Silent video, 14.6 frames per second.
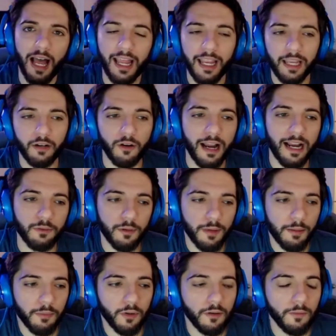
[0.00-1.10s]
I interact with
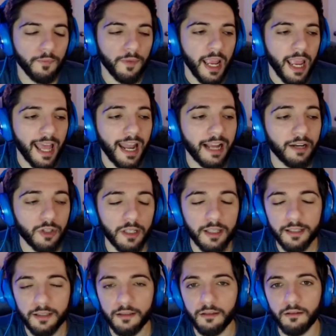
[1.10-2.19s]
people? And actually,
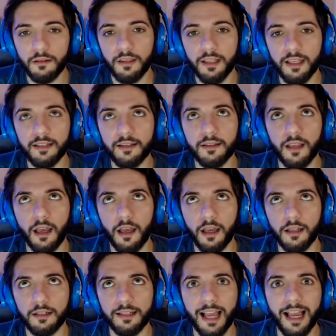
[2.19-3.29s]
this
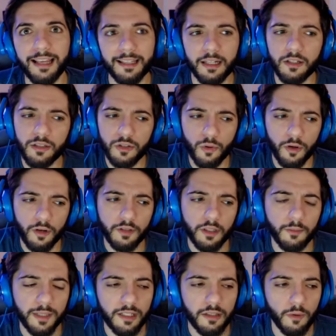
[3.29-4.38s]
ties in sort of a
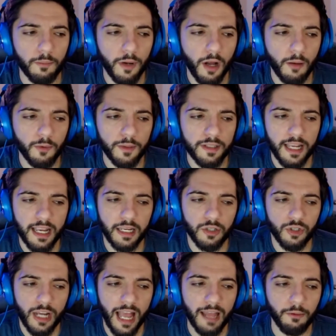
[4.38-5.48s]
little bit to what Palmer was saying
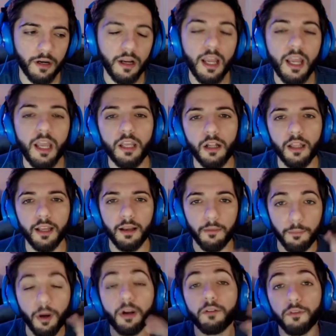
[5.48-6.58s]
in chat, where, like
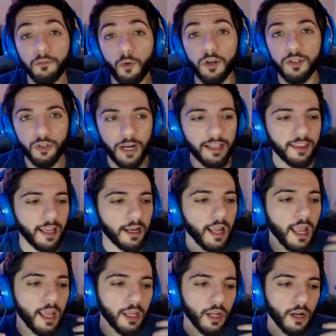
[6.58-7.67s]
part of the forced trite thing,
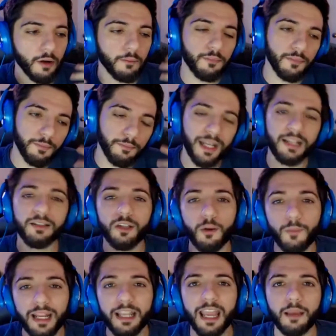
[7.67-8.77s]
been in
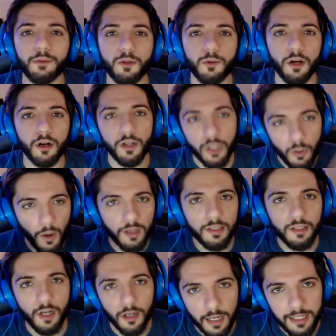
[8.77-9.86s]
so many games where you all
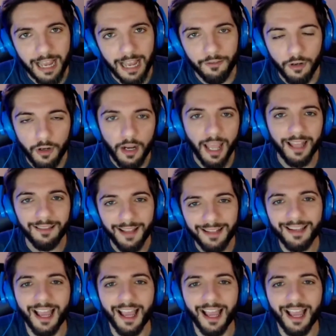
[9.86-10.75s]
start in a tavern and